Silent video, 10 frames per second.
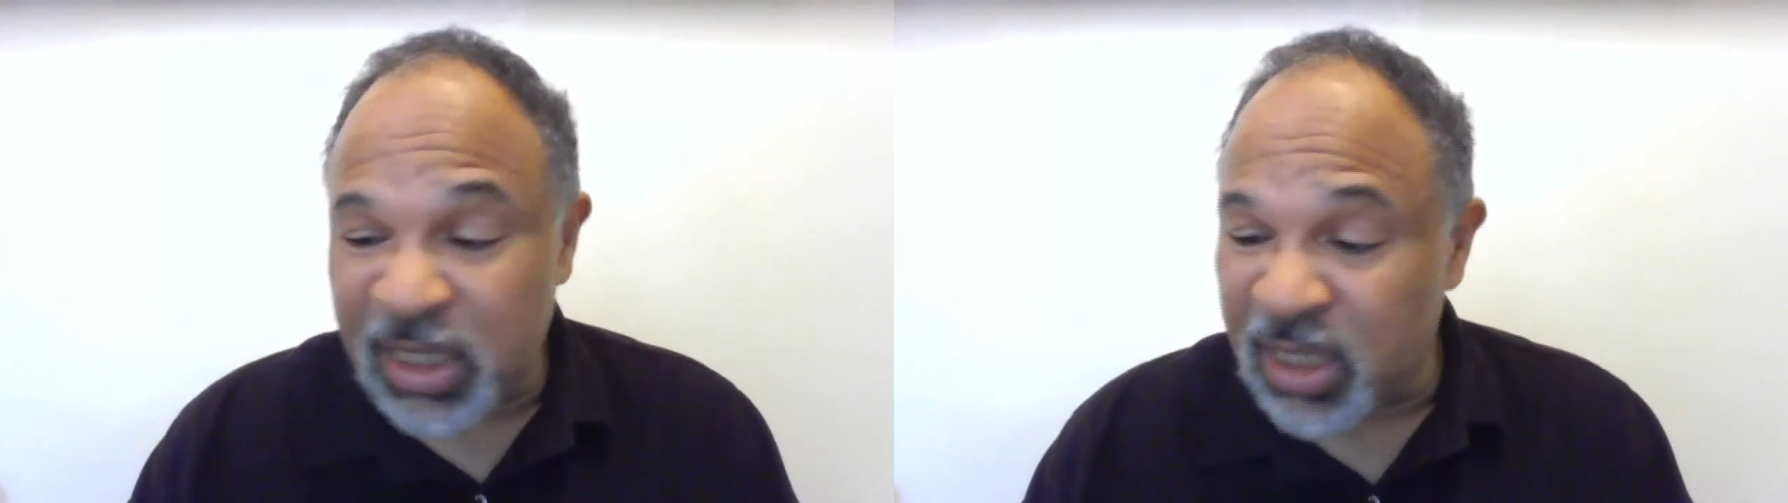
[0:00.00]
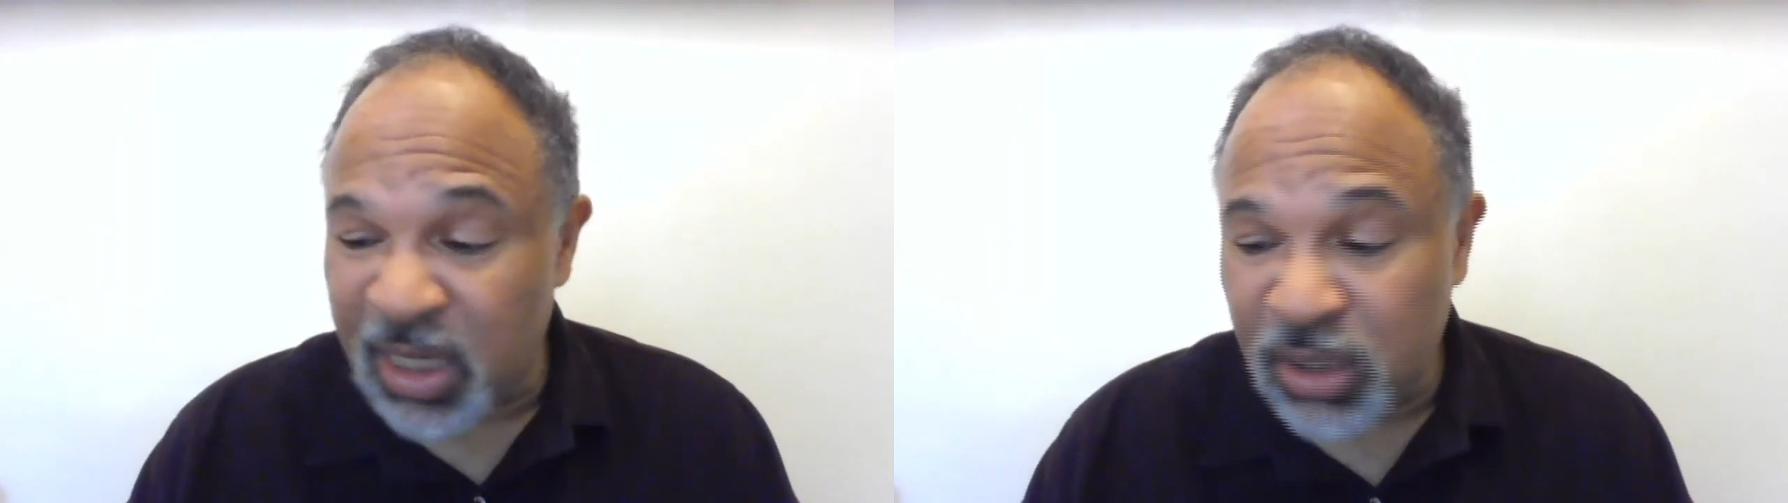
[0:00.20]

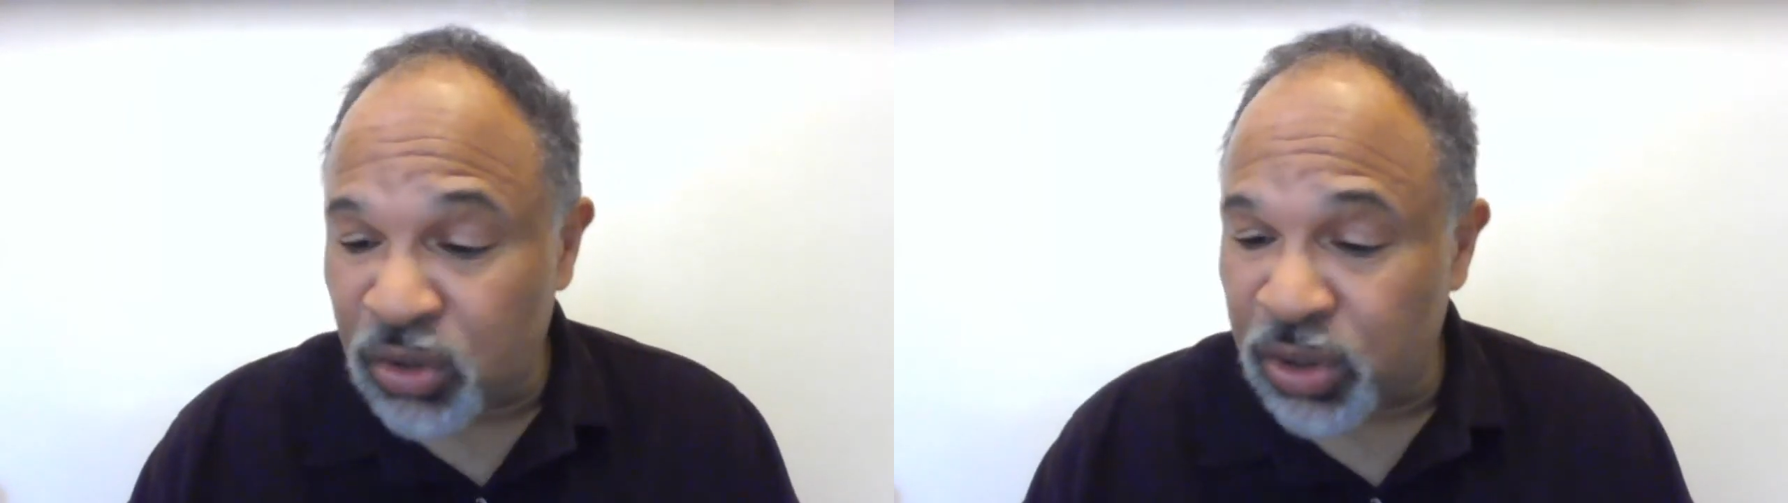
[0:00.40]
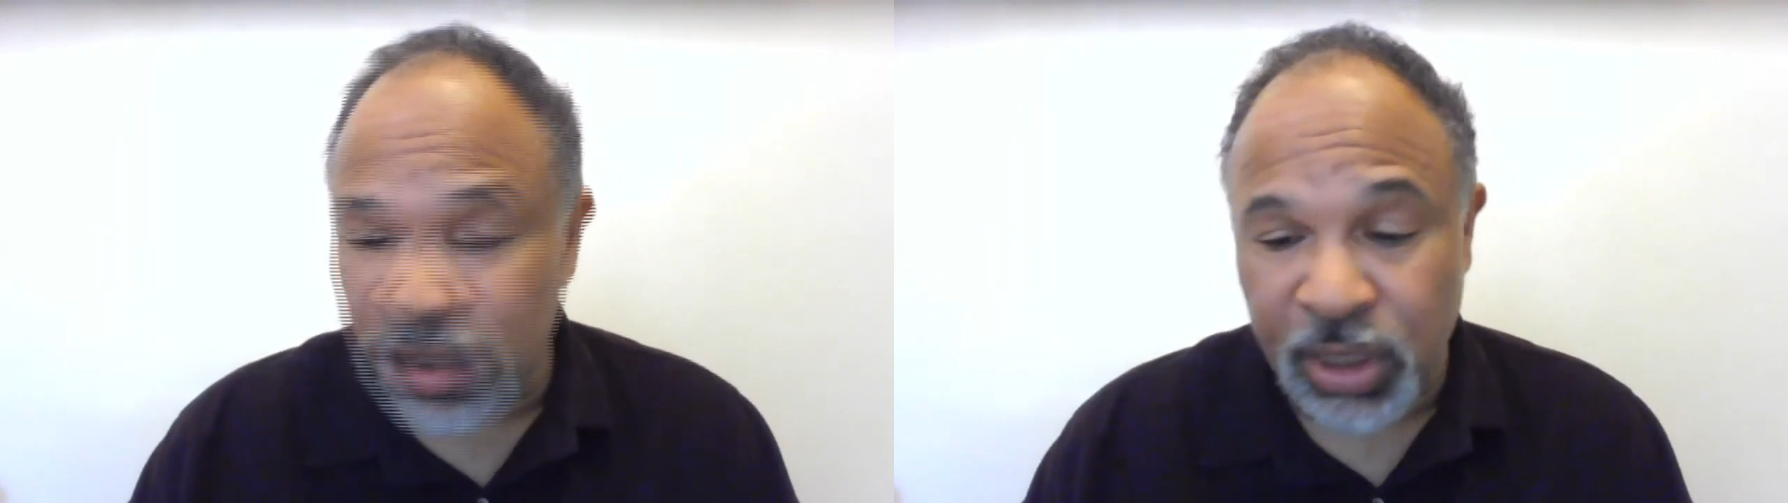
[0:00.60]
isn't
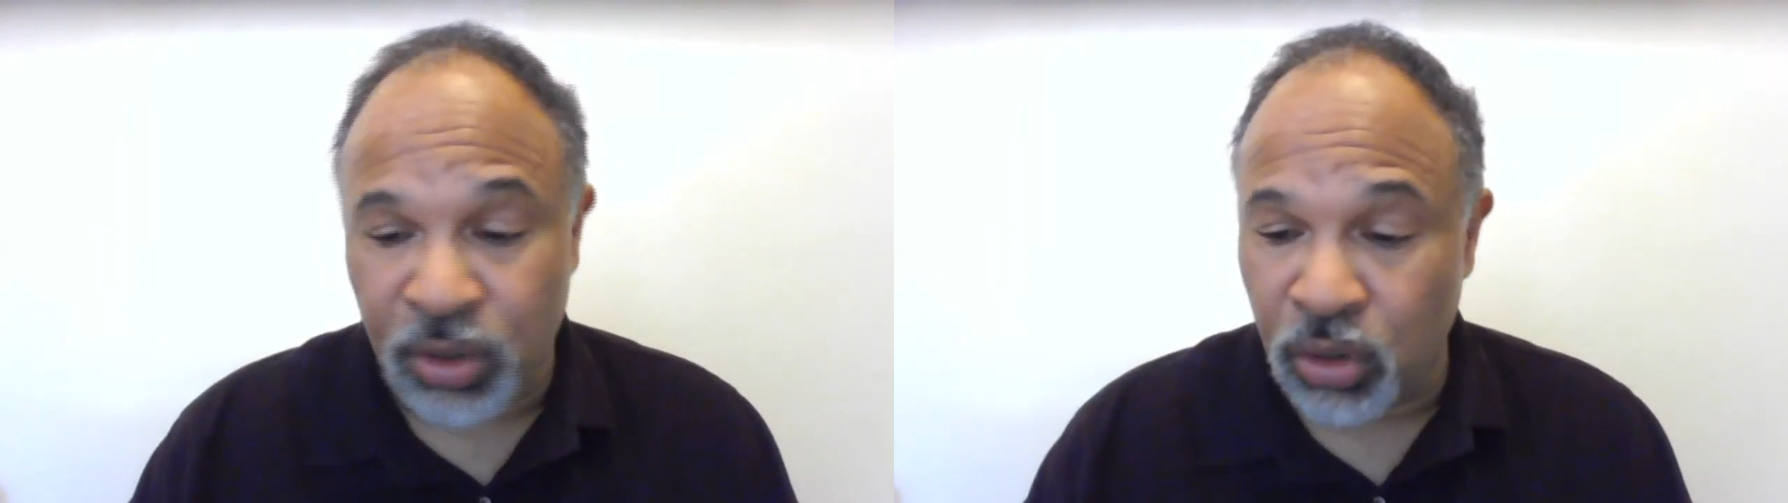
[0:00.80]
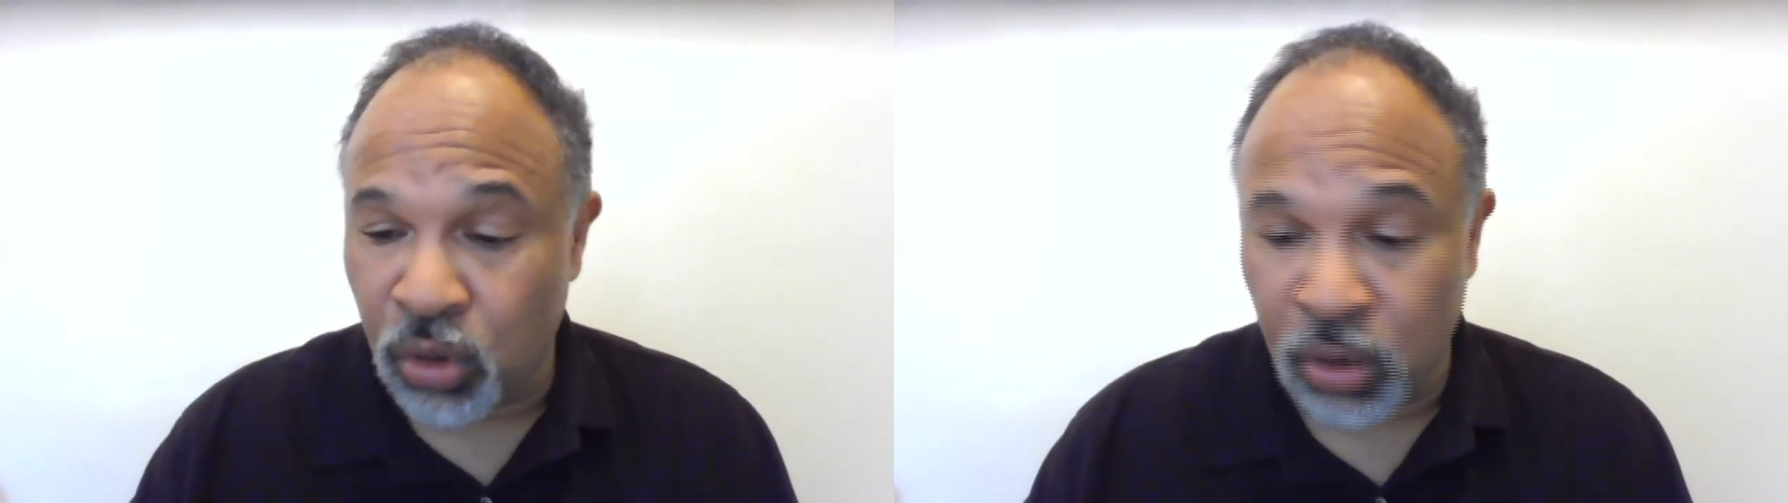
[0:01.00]
interested
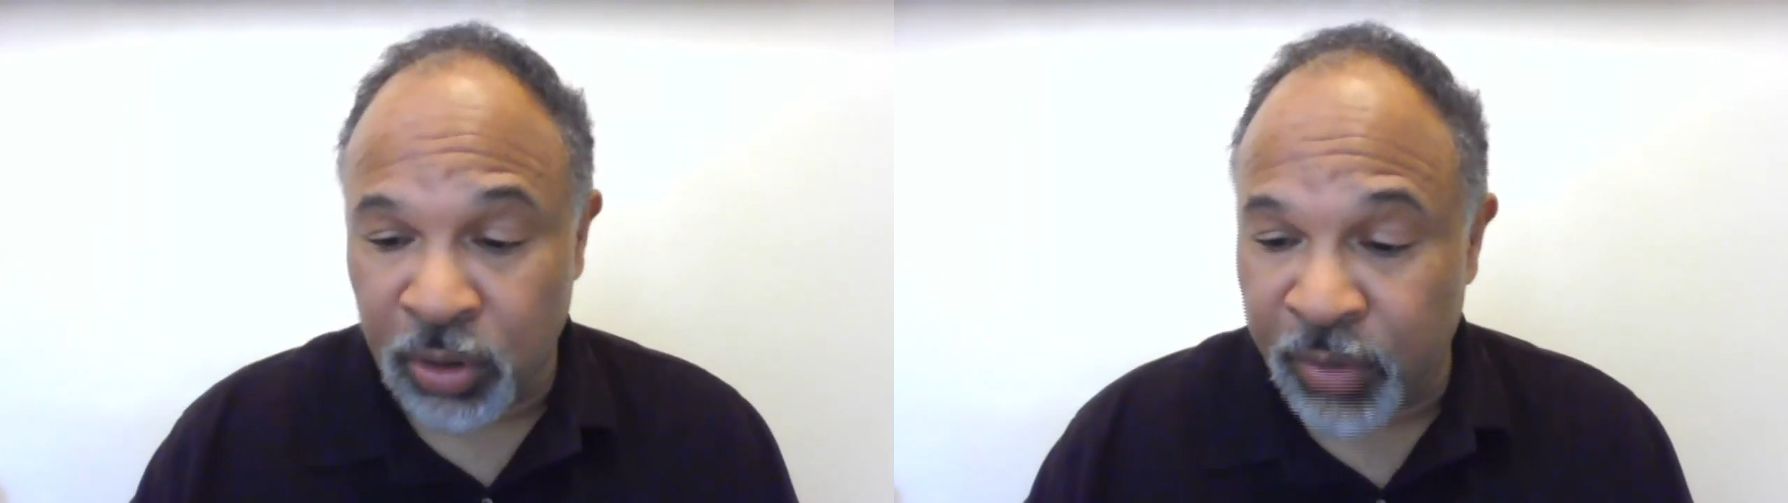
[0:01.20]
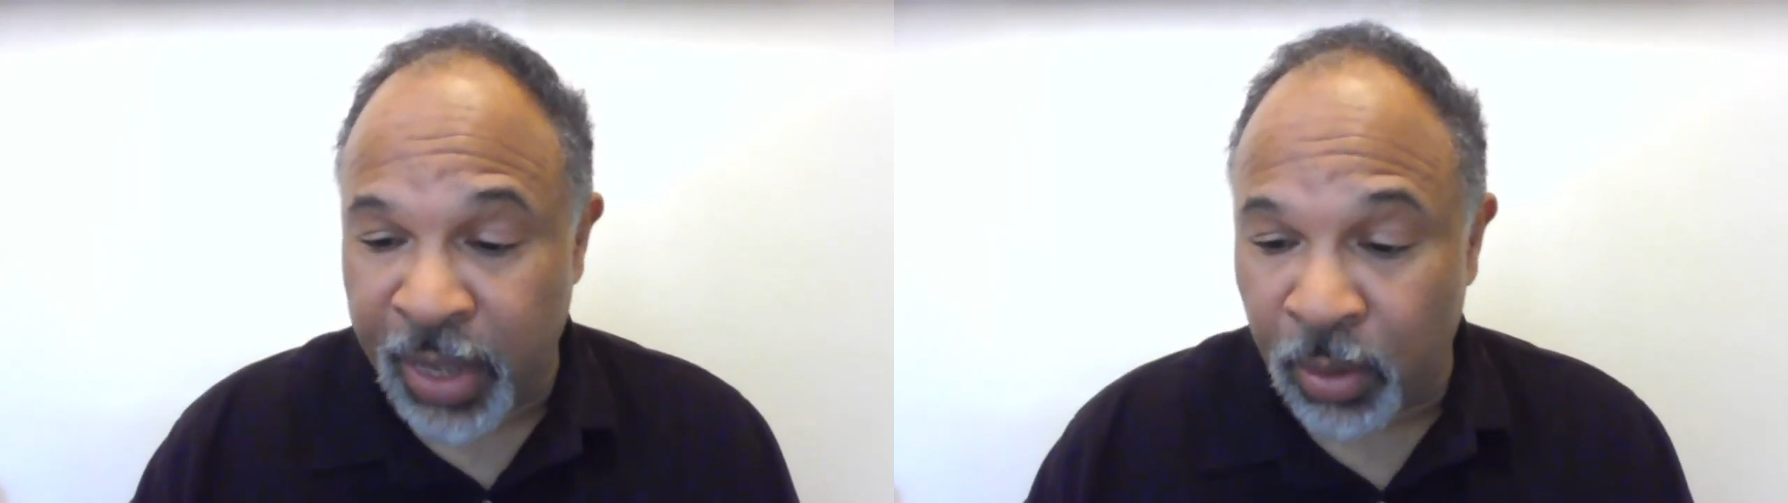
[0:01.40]
in the
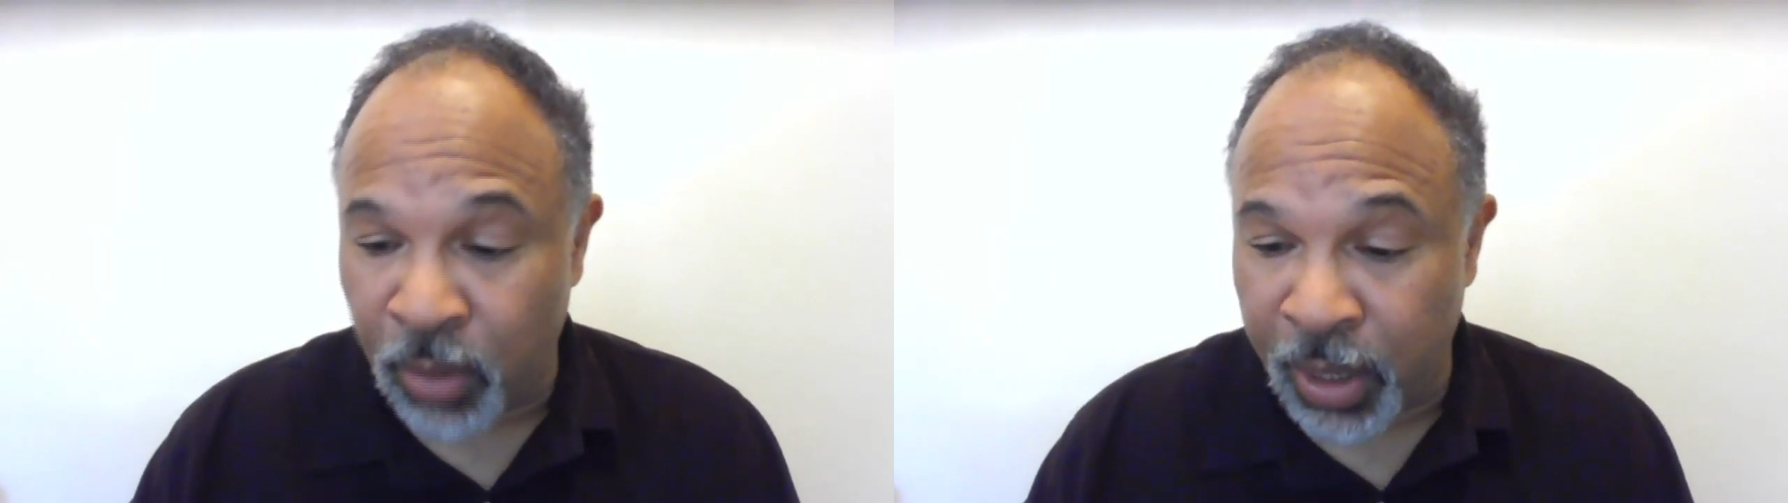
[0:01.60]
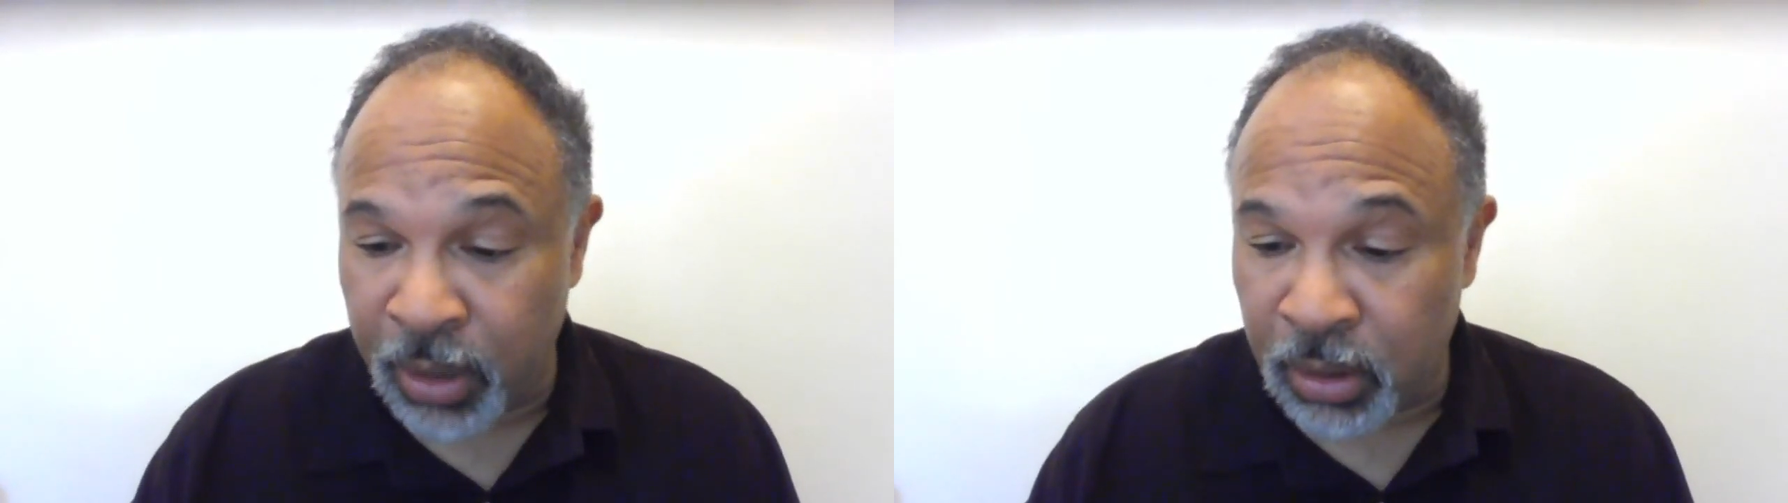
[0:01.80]
girl in that
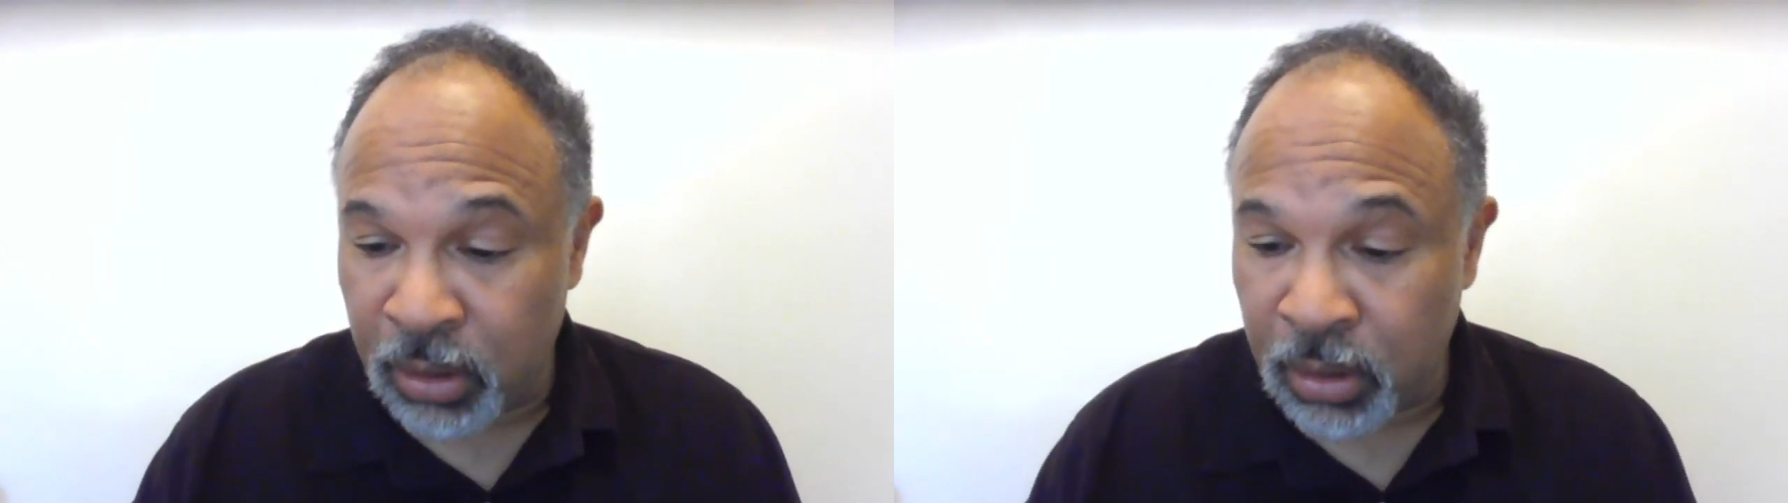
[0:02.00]
way,